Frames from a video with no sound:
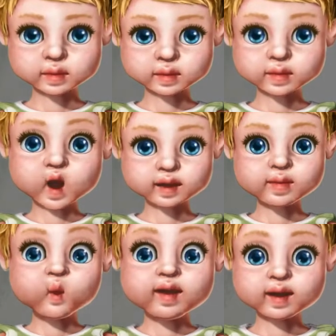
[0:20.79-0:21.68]
What
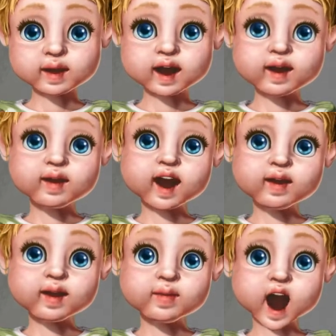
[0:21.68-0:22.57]
you'll be needing
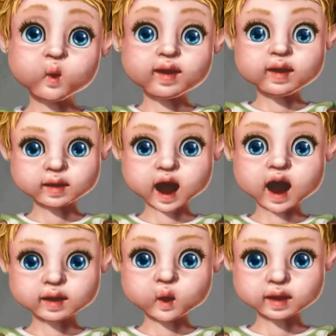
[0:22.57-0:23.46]
is your main
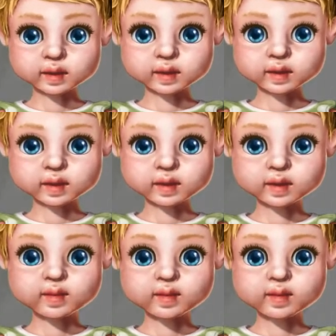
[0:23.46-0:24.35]
fabric.
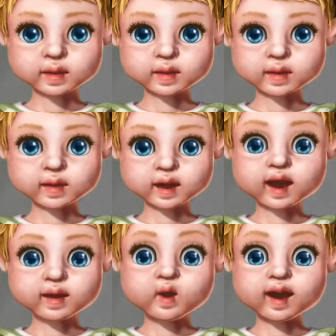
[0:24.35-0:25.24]

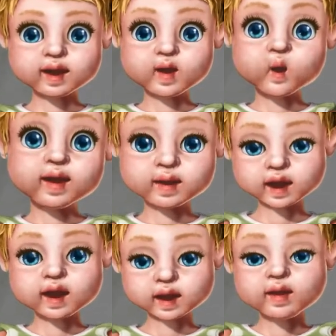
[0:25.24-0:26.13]
You can decide to
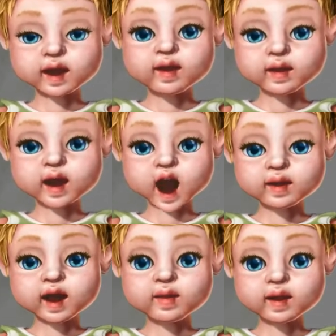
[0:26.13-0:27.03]
use any
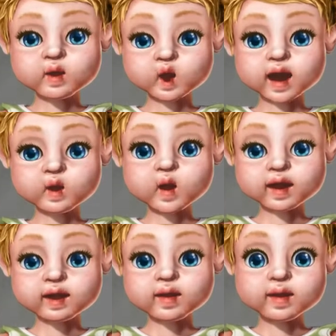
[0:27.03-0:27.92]
fabric of your
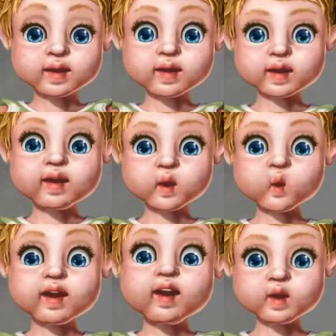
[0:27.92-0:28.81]
choice, and then
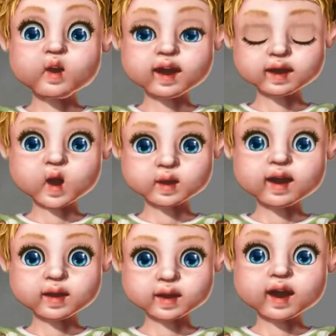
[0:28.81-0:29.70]
you need your
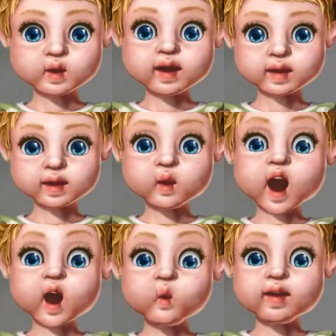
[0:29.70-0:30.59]
satin fabric to
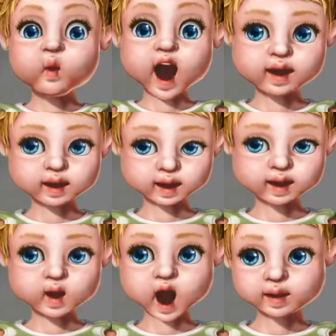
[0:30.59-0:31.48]
lining your main
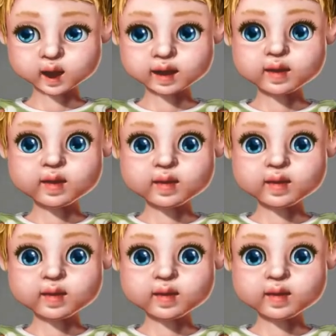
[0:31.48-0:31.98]
fabric.